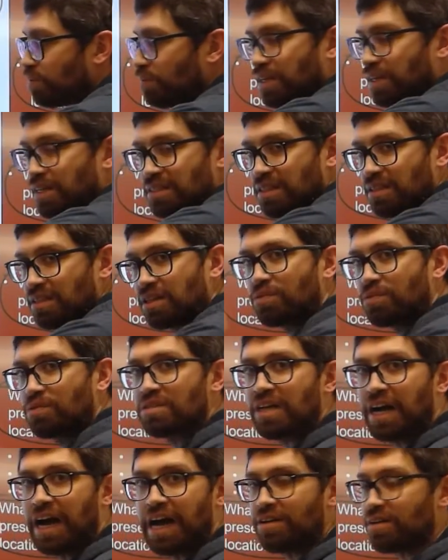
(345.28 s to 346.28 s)
because a liquid is a
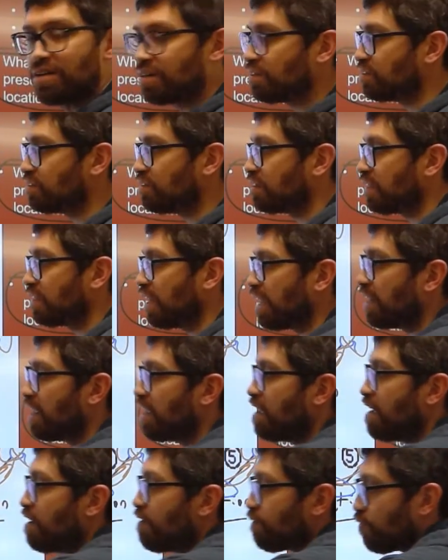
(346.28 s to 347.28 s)
higher energy state.
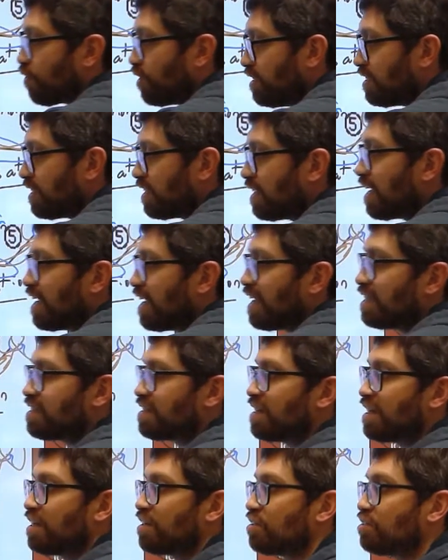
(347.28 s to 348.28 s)
Freezing is
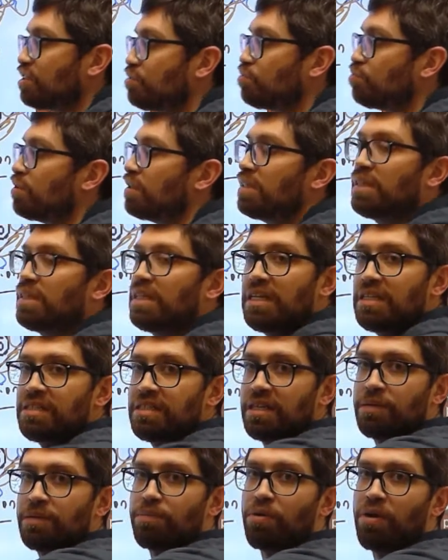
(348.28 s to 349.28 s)
an energy
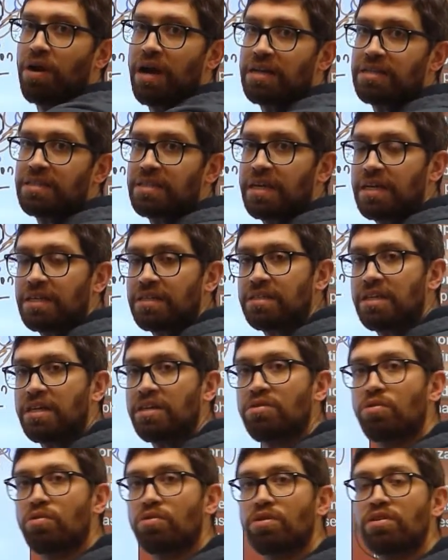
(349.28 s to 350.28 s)
releasing process. In
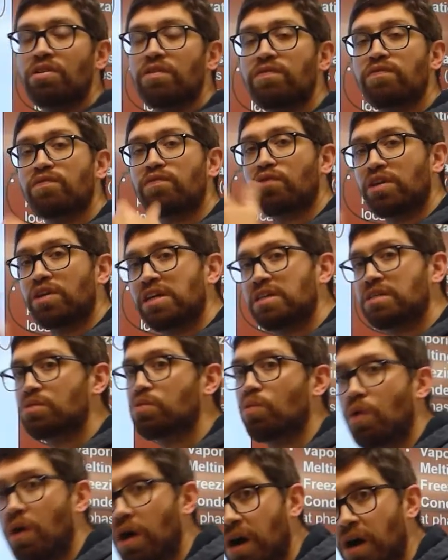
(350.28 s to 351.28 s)
order to freeze
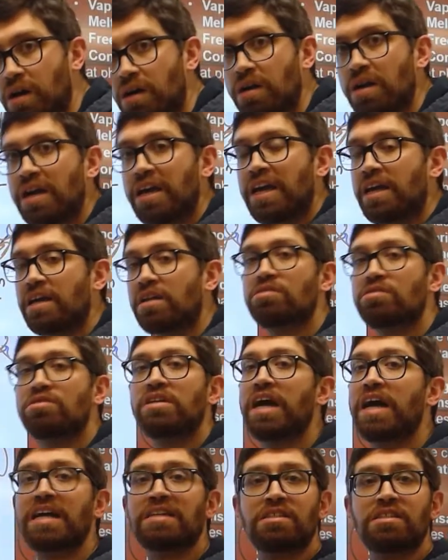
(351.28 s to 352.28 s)
water, energy
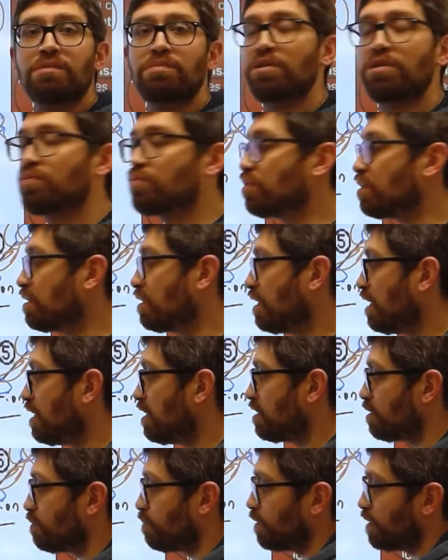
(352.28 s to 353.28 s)
has to be
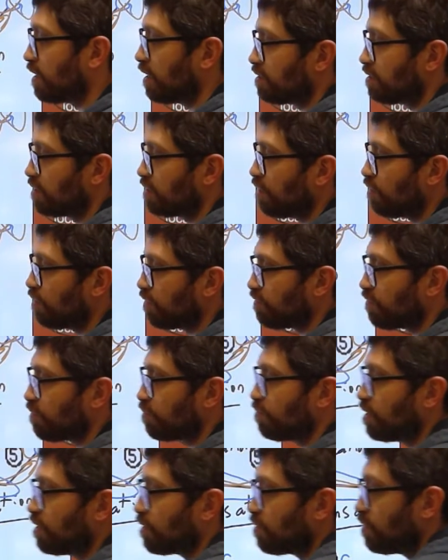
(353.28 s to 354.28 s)
released because going from
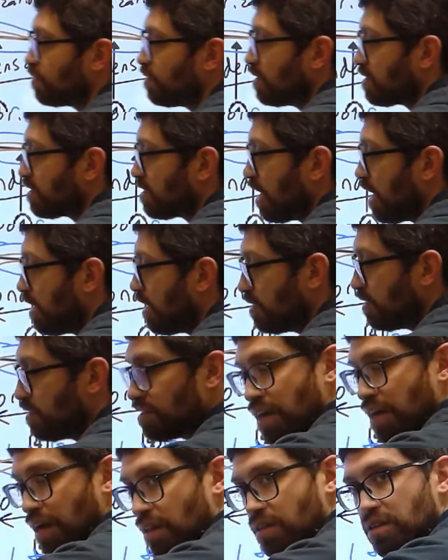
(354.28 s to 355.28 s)
liquid to solid,
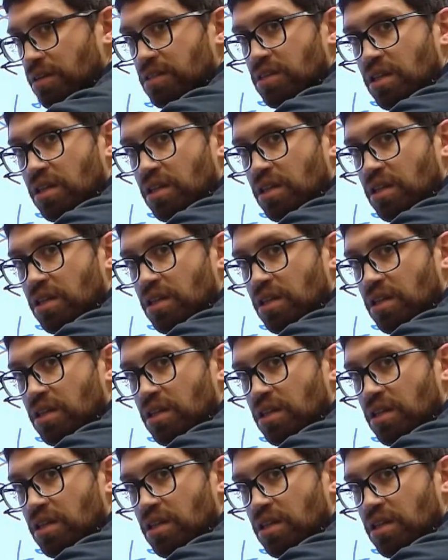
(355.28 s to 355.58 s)
solid is a